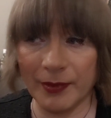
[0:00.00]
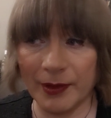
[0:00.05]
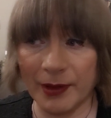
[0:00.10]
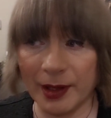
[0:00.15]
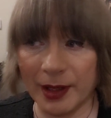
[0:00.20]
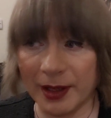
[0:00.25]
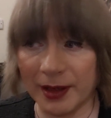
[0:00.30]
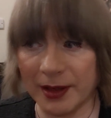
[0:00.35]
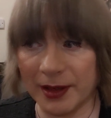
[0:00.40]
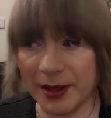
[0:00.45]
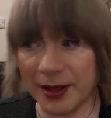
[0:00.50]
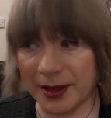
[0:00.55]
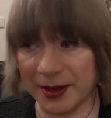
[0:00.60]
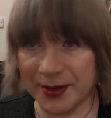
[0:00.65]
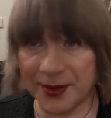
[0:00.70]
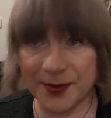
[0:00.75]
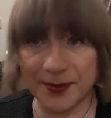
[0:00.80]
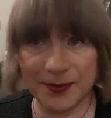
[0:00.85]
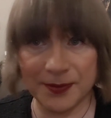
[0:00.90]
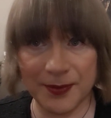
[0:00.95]
it
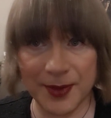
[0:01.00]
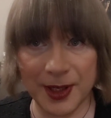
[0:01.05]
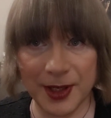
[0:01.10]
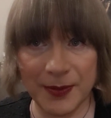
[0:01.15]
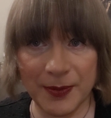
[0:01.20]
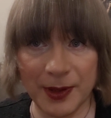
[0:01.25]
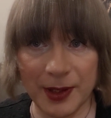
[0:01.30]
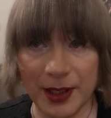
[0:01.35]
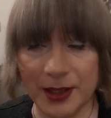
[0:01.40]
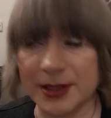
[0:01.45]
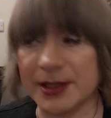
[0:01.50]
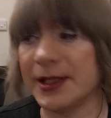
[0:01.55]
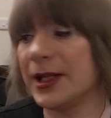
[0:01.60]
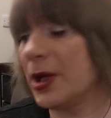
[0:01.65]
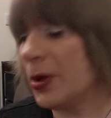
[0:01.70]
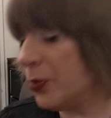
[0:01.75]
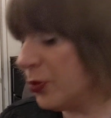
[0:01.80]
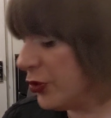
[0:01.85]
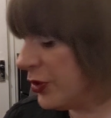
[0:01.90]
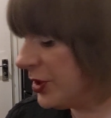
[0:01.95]
made me
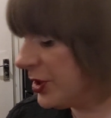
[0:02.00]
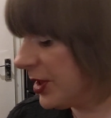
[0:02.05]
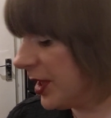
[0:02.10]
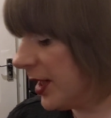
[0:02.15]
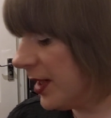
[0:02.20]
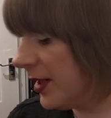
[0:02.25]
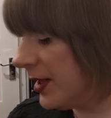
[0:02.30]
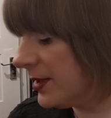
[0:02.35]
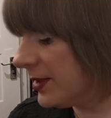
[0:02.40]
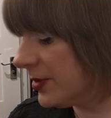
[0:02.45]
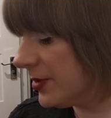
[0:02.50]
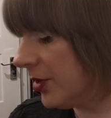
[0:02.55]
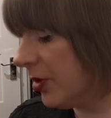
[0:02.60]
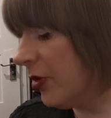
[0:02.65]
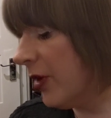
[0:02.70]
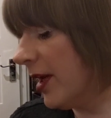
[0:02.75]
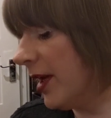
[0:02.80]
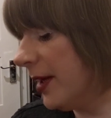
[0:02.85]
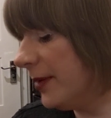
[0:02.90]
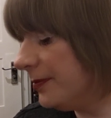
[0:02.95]
actually appreciate this
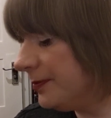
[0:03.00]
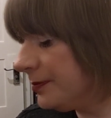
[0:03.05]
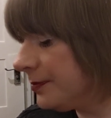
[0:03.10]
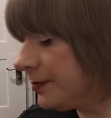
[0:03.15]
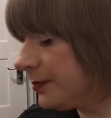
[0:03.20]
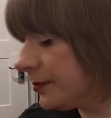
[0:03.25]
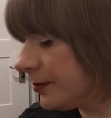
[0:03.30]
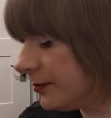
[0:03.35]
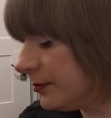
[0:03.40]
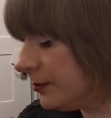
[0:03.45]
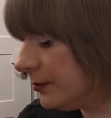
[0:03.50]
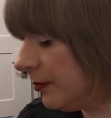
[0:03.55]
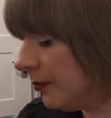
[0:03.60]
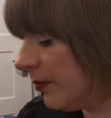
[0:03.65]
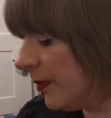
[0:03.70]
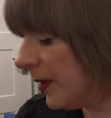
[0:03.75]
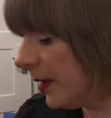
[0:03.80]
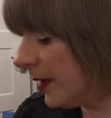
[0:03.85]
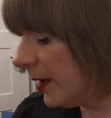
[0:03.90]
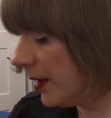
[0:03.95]
storyline,
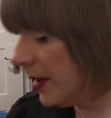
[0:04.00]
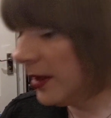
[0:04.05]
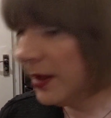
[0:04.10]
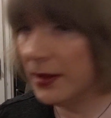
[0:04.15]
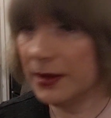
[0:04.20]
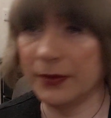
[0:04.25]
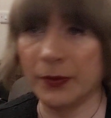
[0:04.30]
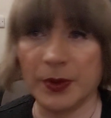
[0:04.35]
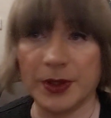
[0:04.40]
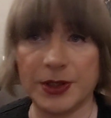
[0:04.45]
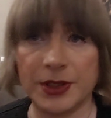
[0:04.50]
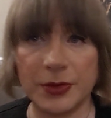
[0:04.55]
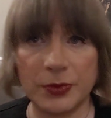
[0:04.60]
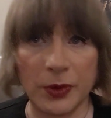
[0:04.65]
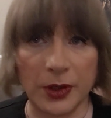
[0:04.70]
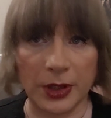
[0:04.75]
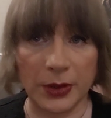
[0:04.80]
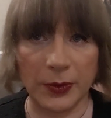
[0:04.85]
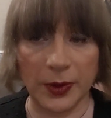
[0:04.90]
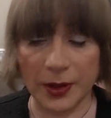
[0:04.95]
which is
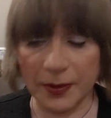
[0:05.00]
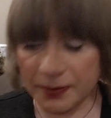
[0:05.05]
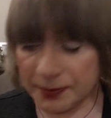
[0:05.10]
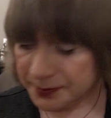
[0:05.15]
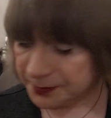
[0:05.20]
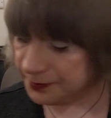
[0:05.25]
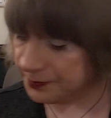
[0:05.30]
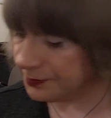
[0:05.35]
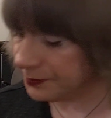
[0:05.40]
what you want.